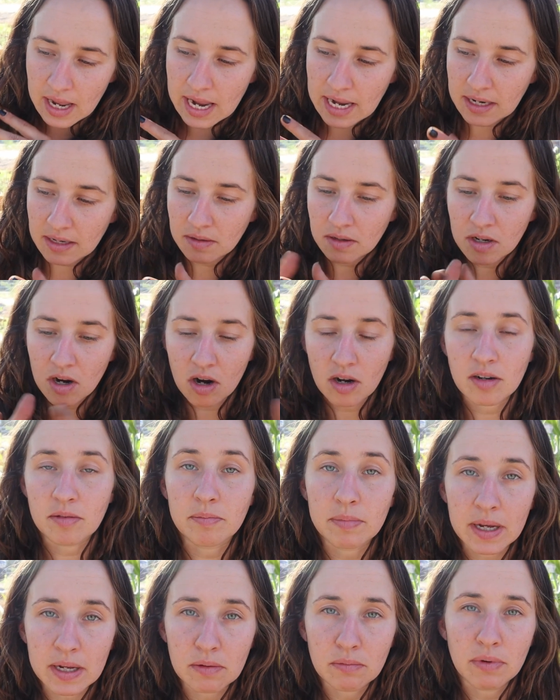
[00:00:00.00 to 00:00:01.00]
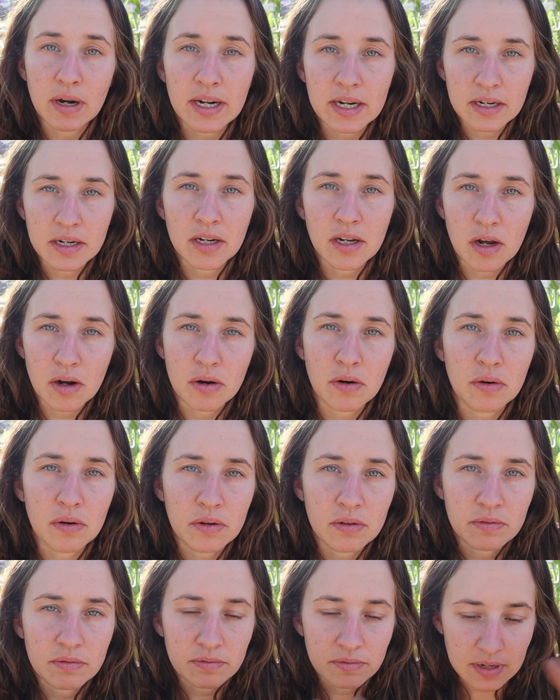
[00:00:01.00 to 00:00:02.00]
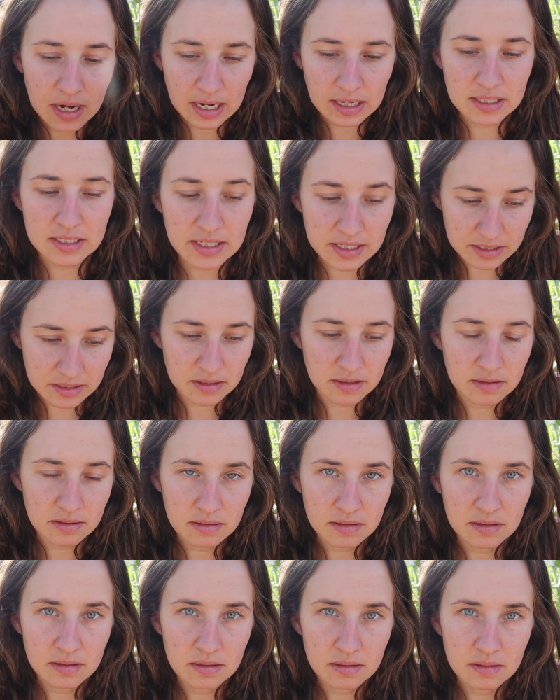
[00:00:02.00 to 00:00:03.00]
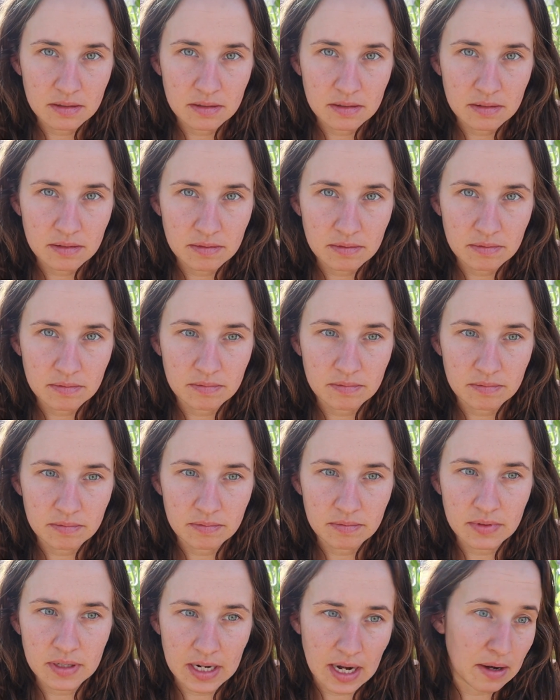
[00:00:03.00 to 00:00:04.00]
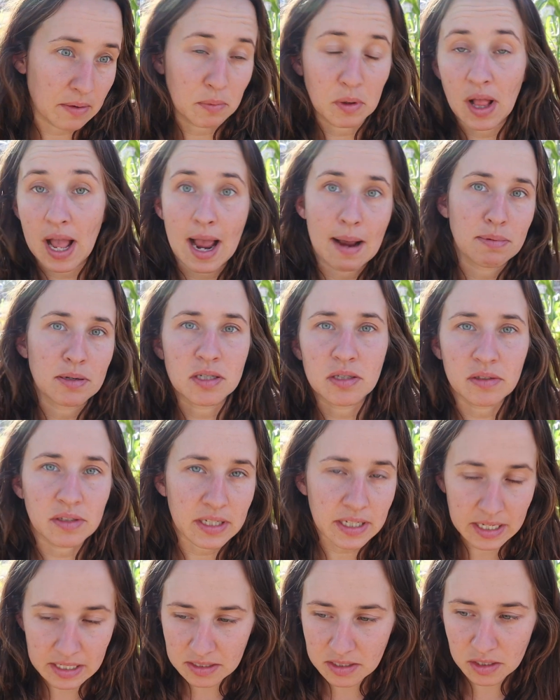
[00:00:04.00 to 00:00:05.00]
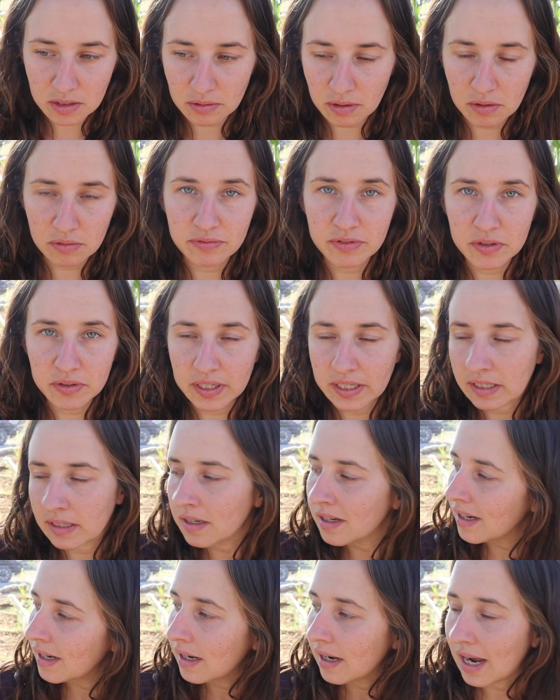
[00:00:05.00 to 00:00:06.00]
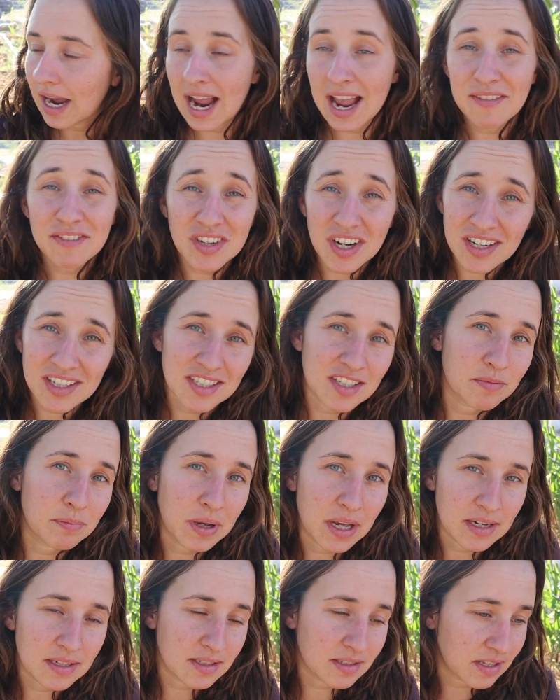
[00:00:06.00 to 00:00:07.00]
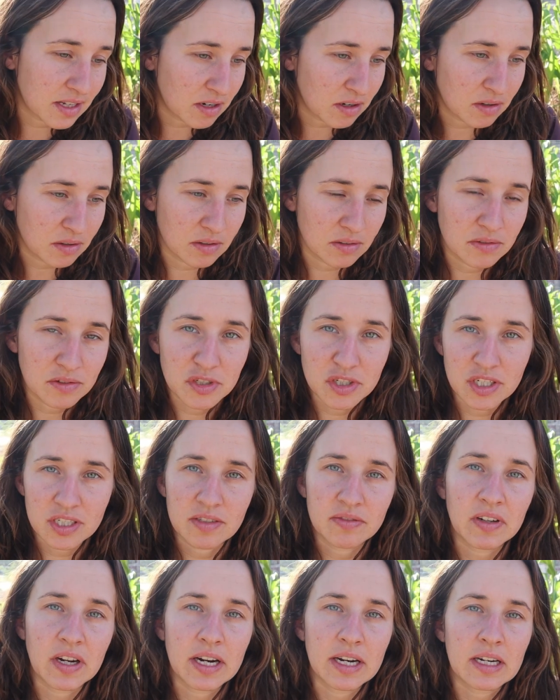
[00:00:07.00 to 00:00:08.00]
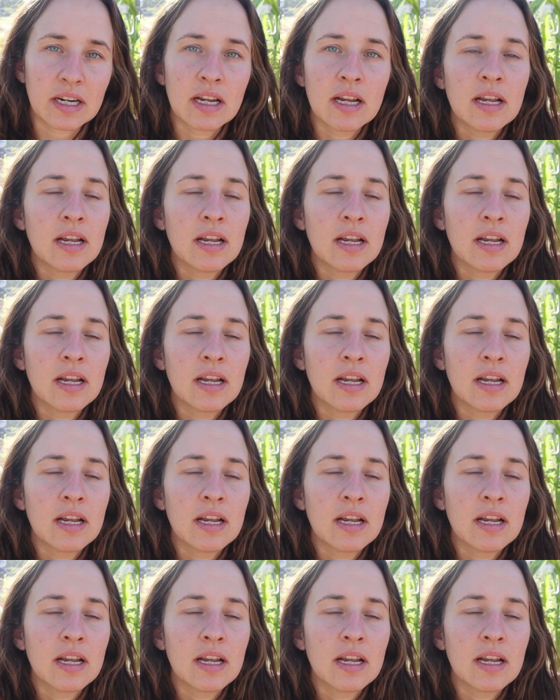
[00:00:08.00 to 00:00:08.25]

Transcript: a garden bed ready to go next year that I will actually need to grow food in. I have tons of beds that are just fine.